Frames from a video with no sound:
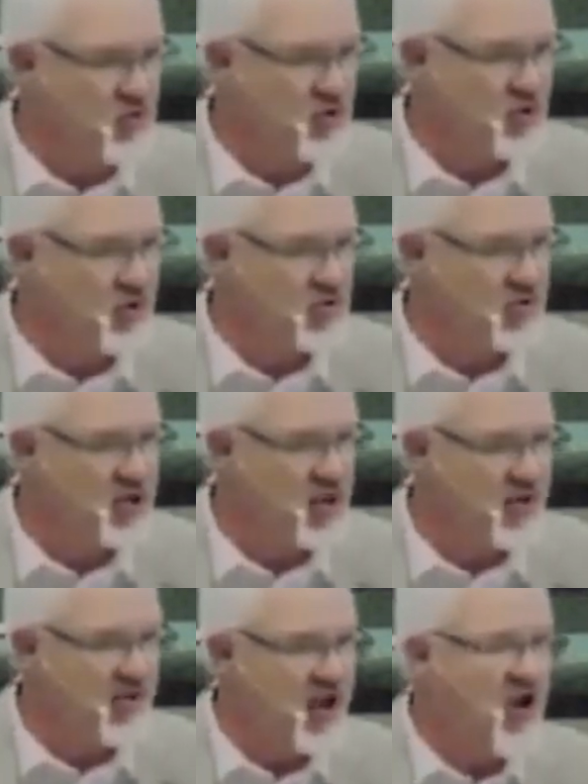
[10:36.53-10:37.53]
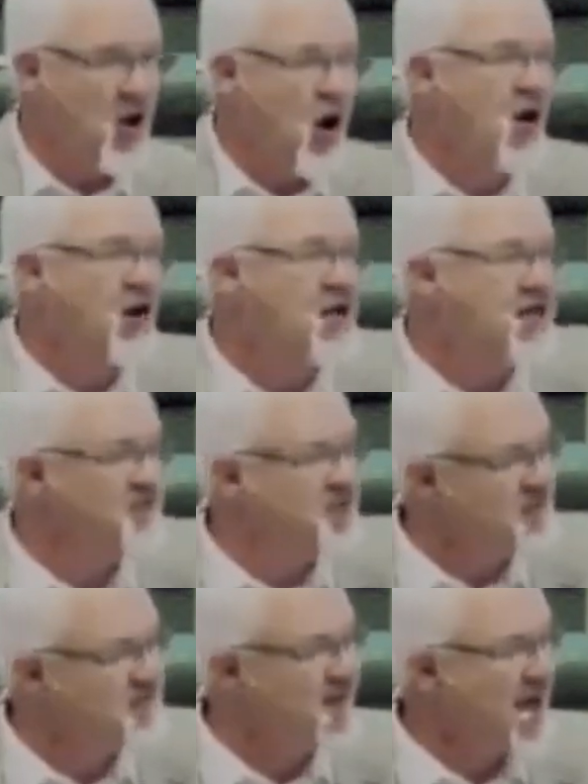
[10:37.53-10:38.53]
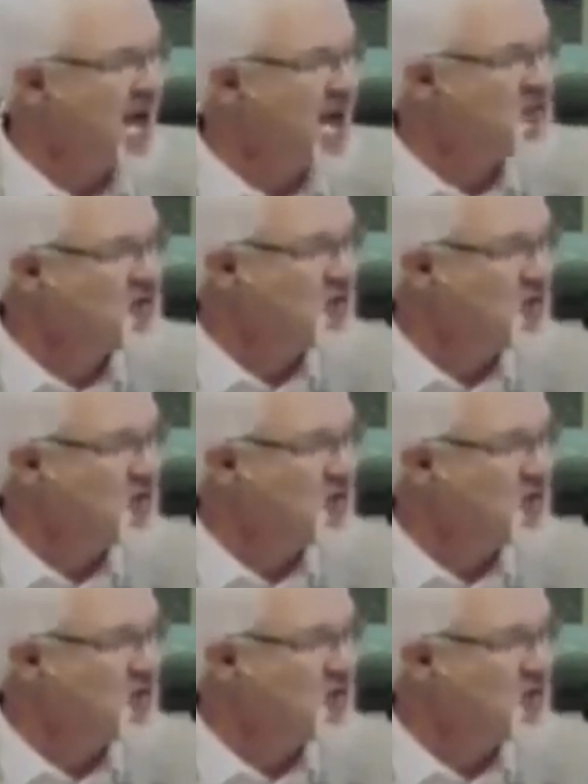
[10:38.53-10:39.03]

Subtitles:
world, there are even vast,